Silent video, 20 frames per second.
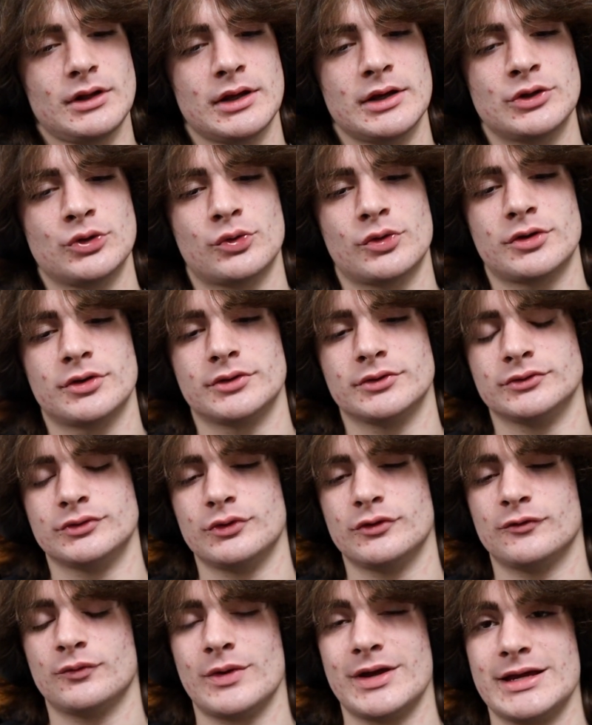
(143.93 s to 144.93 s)
in order to
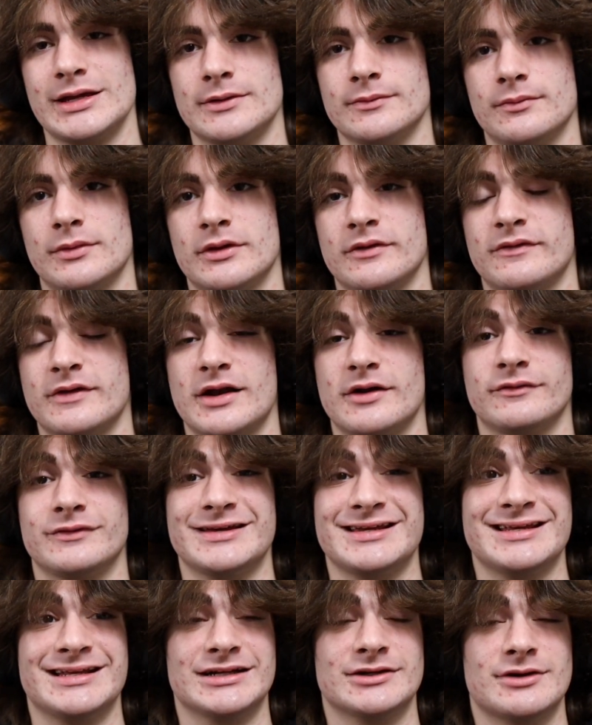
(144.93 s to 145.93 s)
lose weight, instead of
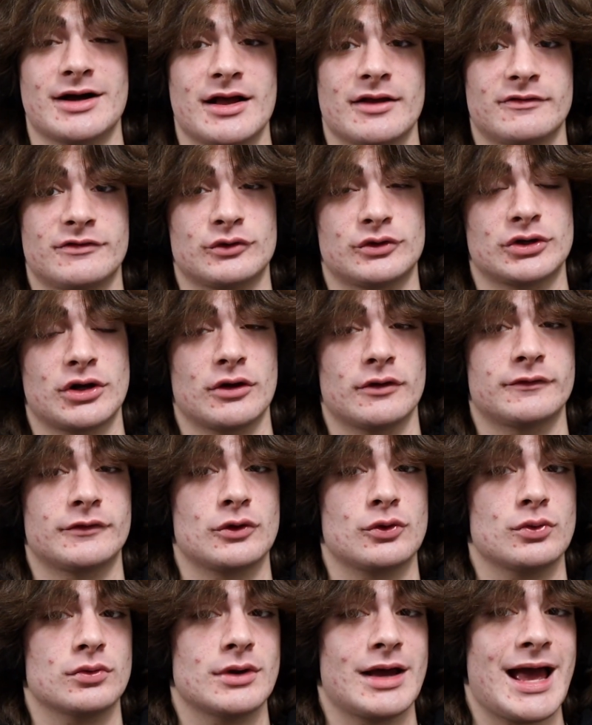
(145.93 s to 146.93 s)
eating less, you could
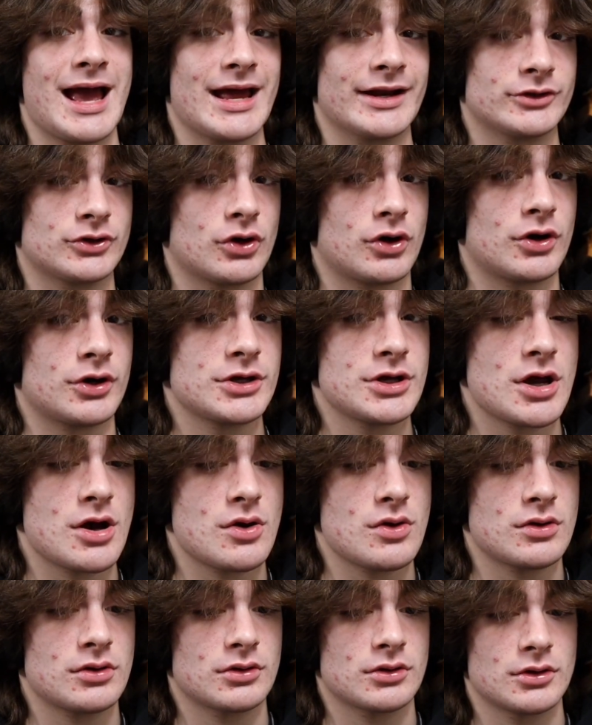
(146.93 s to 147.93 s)
also add
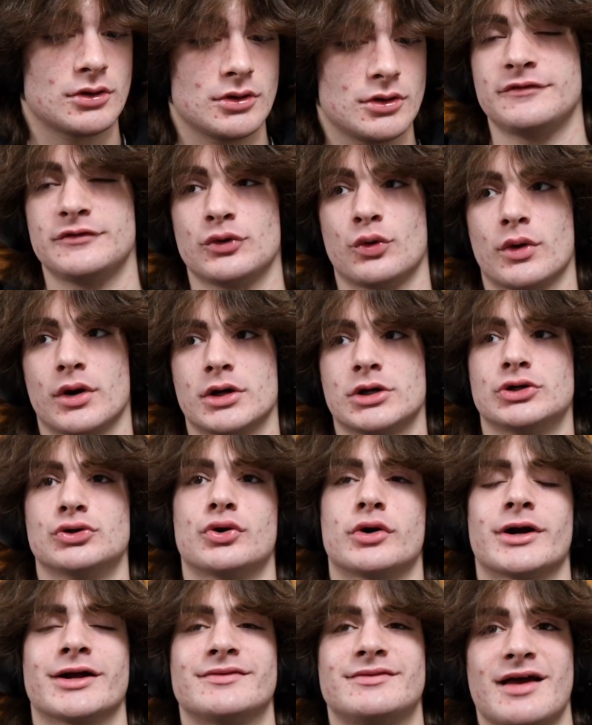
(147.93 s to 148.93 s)
cardio. If your
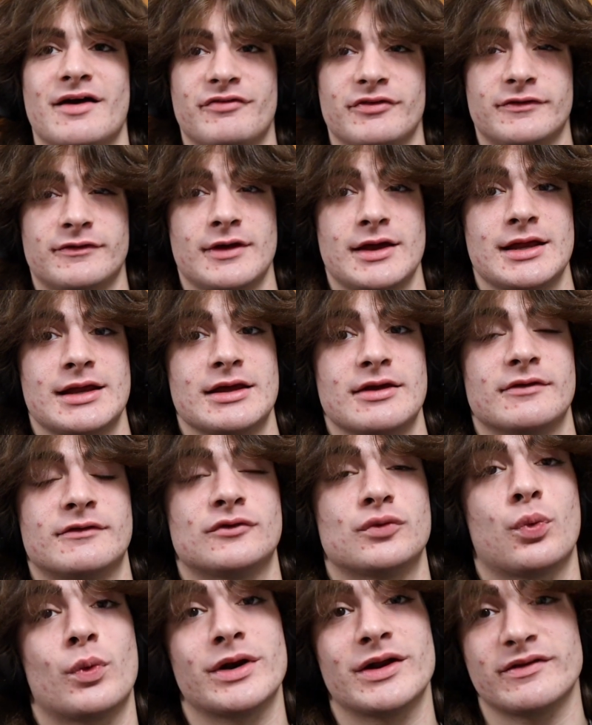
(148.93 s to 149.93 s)
caloric deficit is
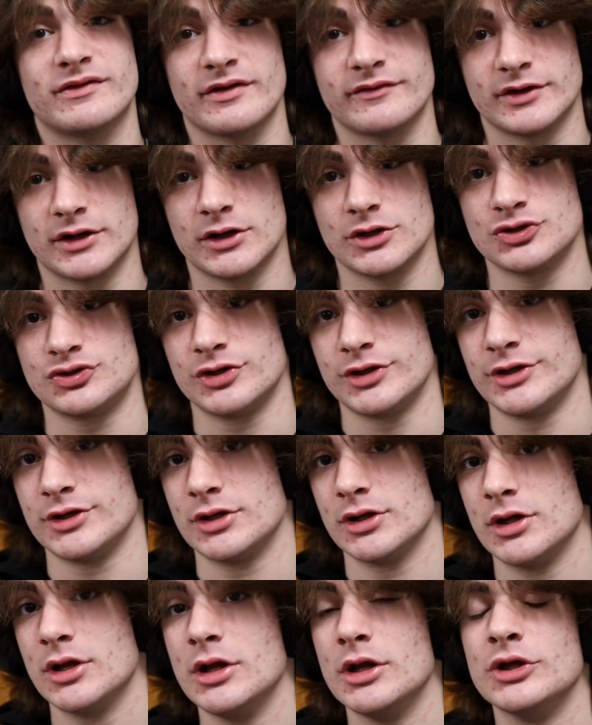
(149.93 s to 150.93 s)
2,700,
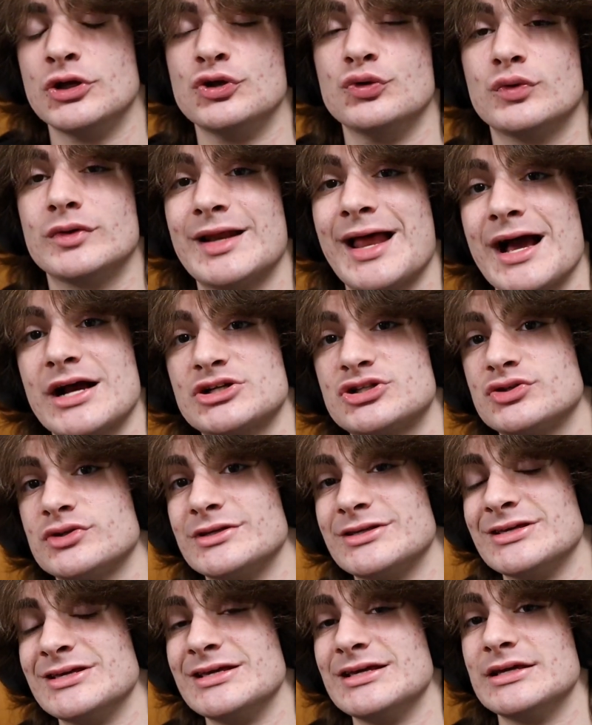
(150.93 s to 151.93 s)
you could
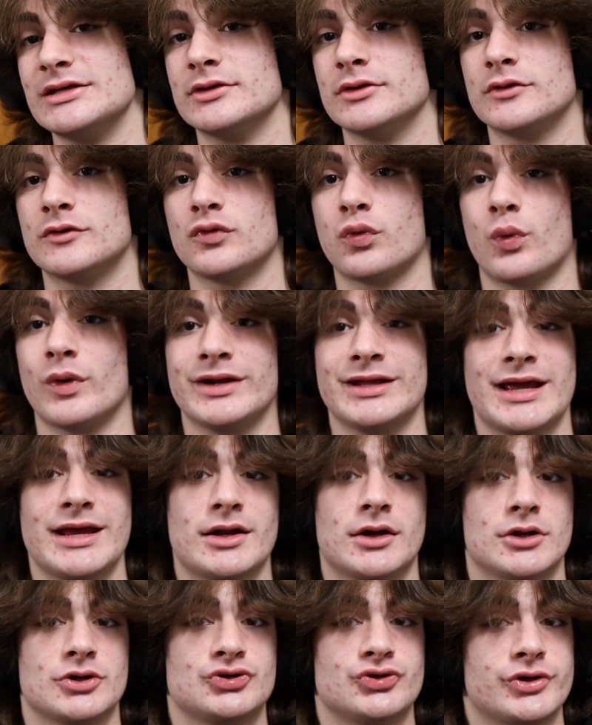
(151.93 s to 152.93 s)
actually eat
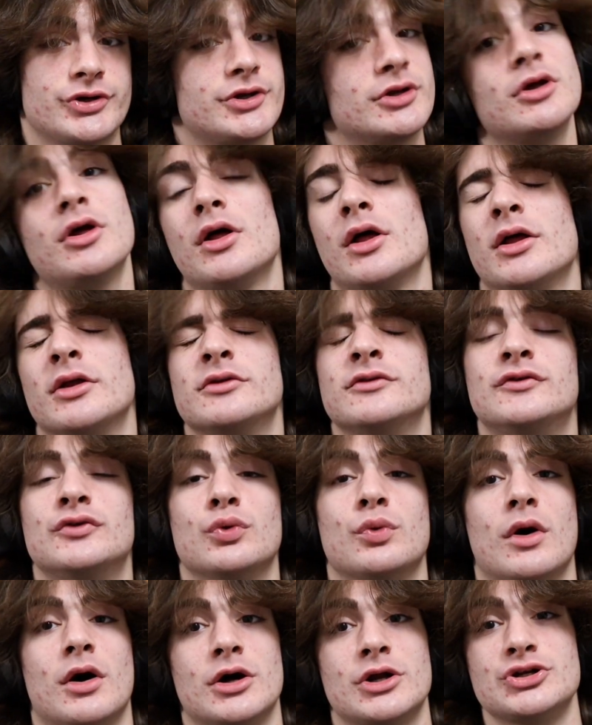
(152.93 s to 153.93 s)
2,800, do
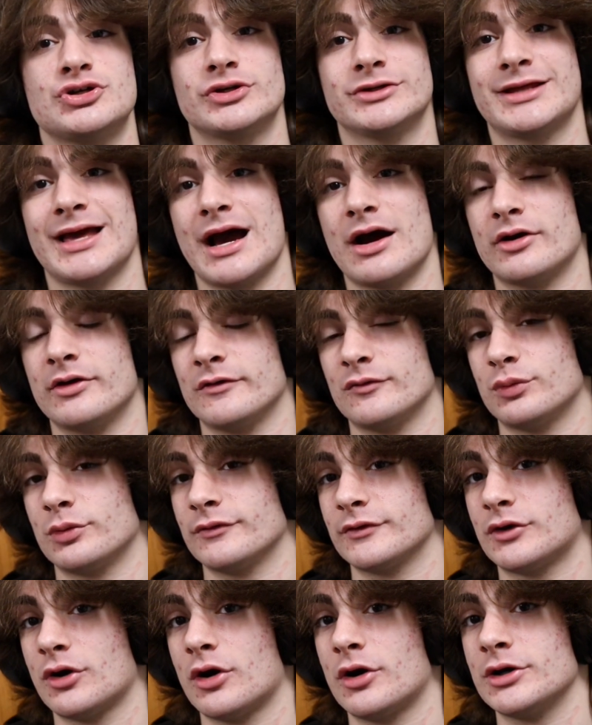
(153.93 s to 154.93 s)
100 calories worth
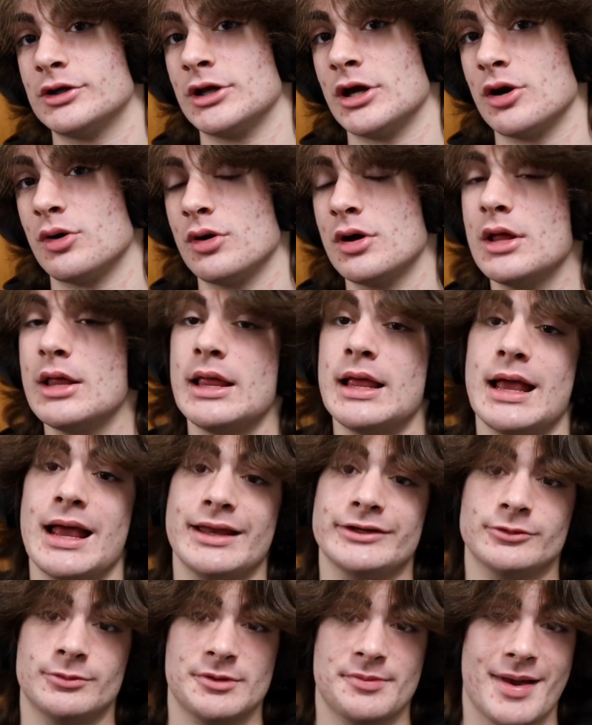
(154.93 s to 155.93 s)
of cardio, and
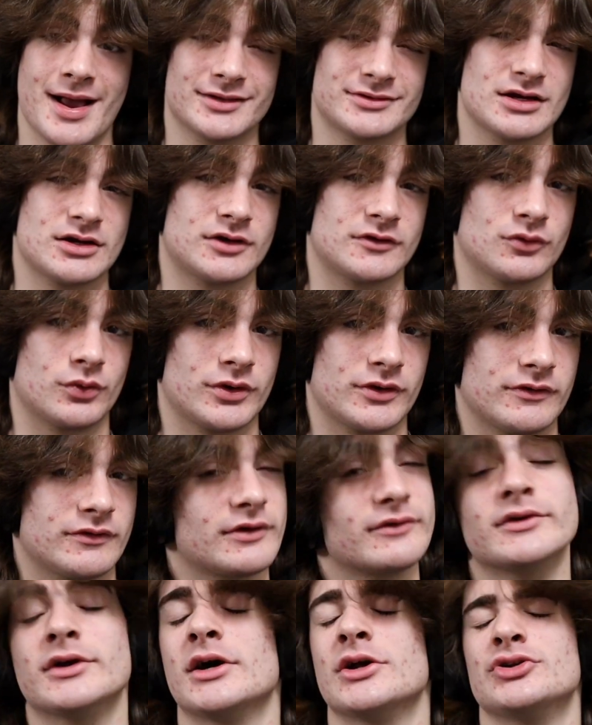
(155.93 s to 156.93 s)
you'll be back down to
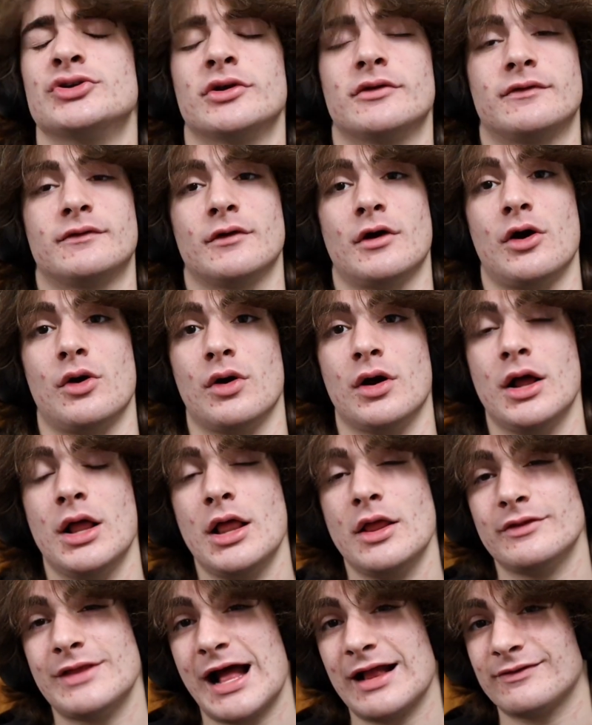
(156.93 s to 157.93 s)
2,700. So
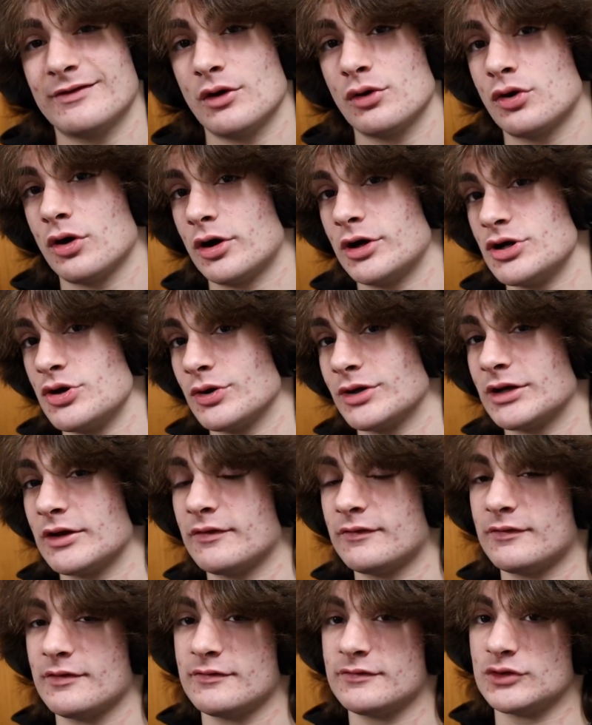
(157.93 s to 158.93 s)
that's how cardio can
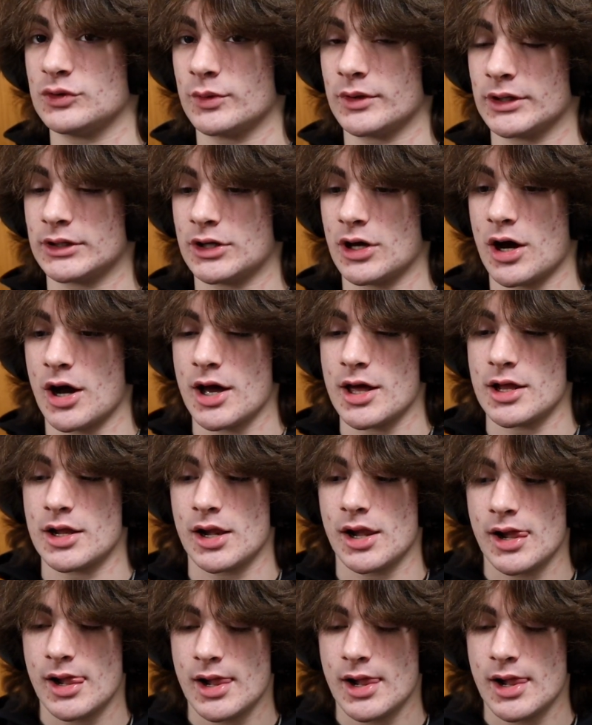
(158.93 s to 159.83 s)
assist you on a cut.